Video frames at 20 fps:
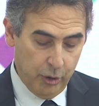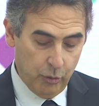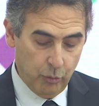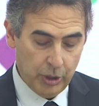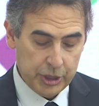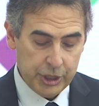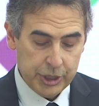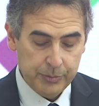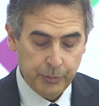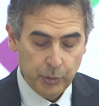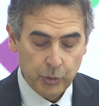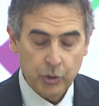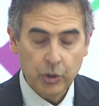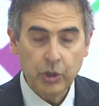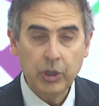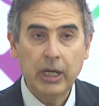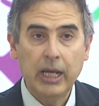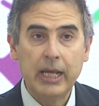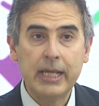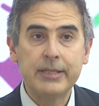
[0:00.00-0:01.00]
Once
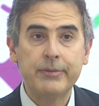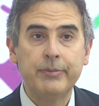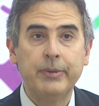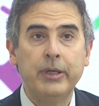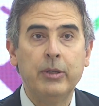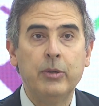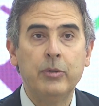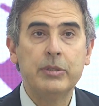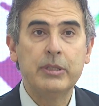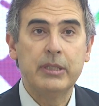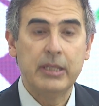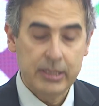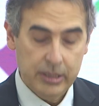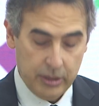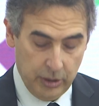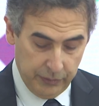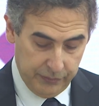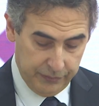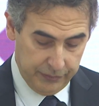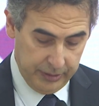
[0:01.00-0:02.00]
more, as we host this
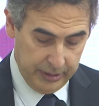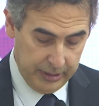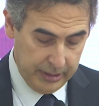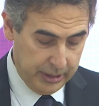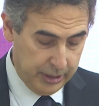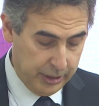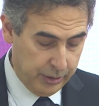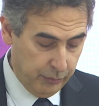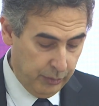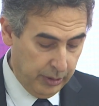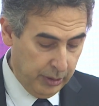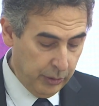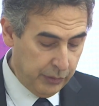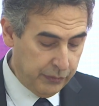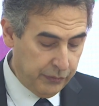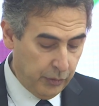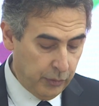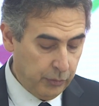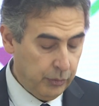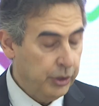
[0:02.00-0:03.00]
conference, we
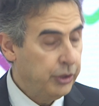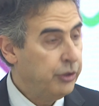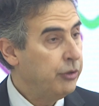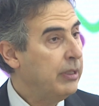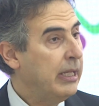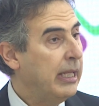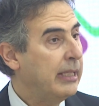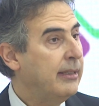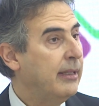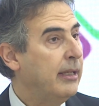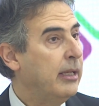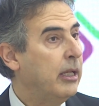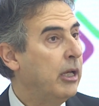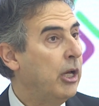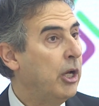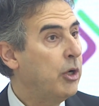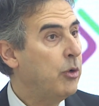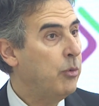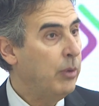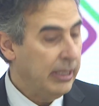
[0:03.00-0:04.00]
look forward to
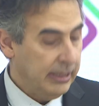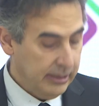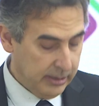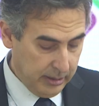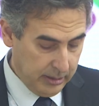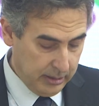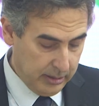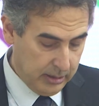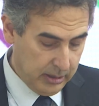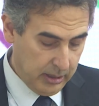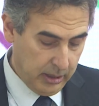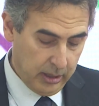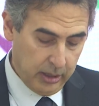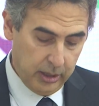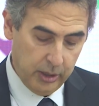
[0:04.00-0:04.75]
getting acquainted